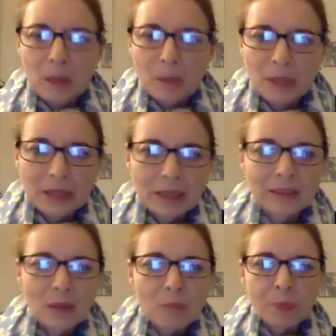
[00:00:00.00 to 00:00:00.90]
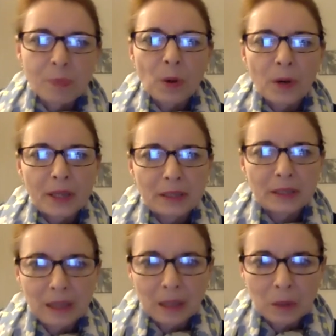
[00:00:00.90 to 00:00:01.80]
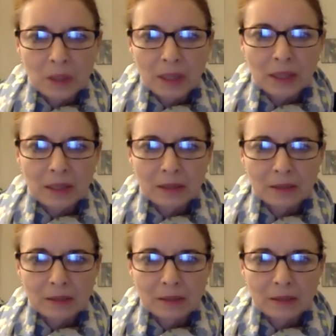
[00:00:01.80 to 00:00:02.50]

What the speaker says: But at some point, how he